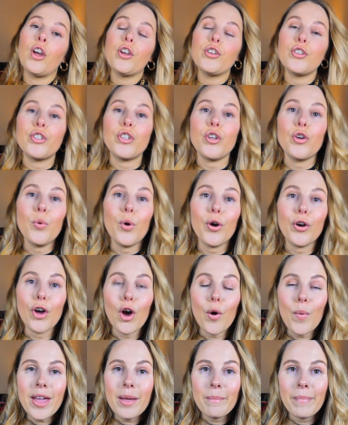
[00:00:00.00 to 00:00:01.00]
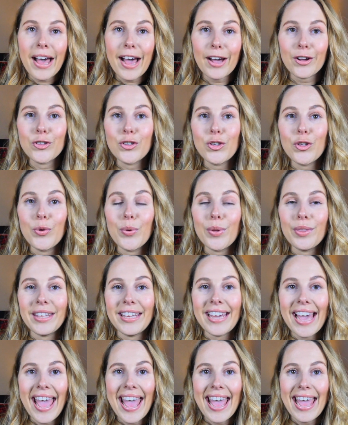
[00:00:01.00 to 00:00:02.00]
So going back to
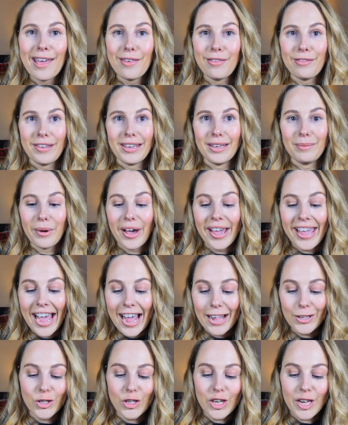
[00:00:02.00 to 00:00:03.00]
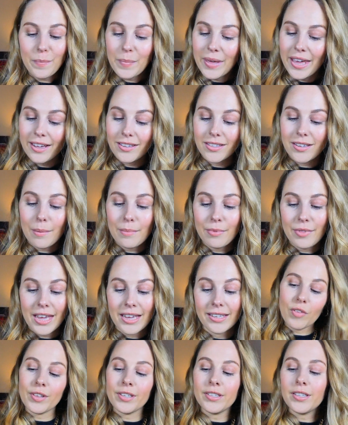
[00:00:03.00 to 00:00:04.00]
the hair theme, I actually picked up
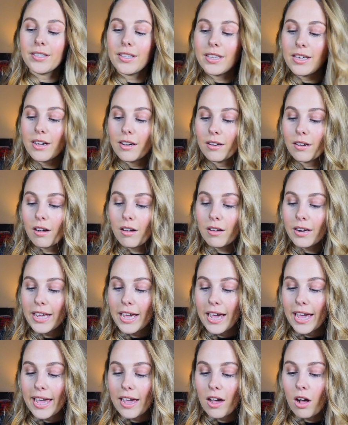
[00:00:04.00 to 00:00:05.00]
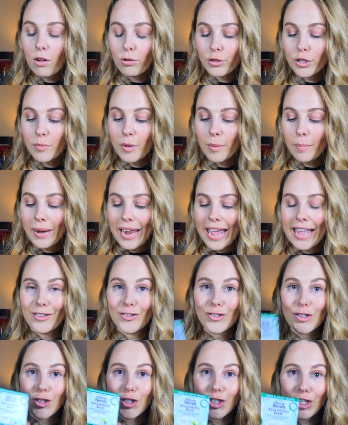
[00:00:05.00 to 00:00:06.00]
this. This is the Garnier Ultimate
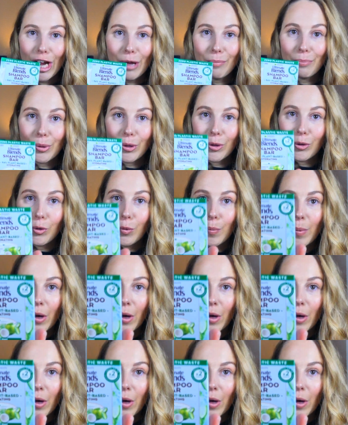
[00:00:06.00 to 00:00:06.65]
Blend Shampoo